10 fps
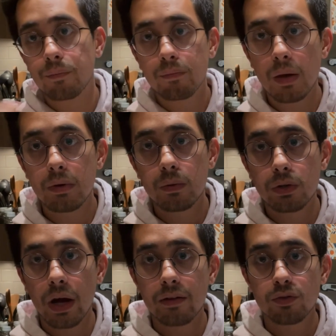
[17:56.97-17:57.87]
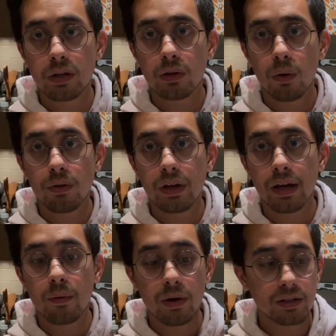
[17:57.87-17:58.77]
maybe you would kind of drink the whole thing
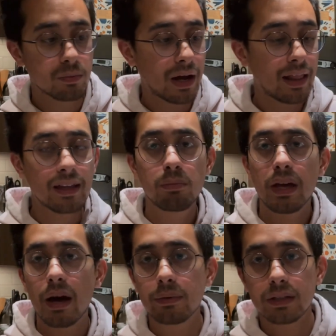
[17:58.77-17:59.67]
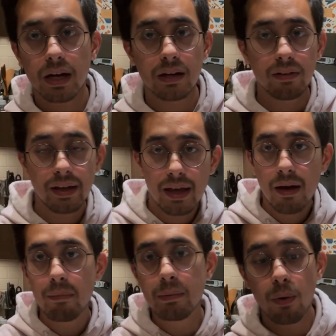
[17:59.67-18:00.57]
at once. But I like being able to kind of like
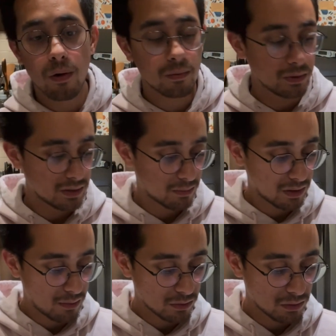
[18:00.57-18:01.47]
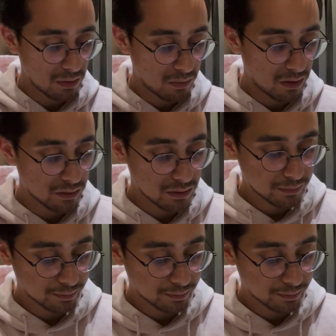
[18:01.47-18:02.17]
be portable sometimes with my bottles.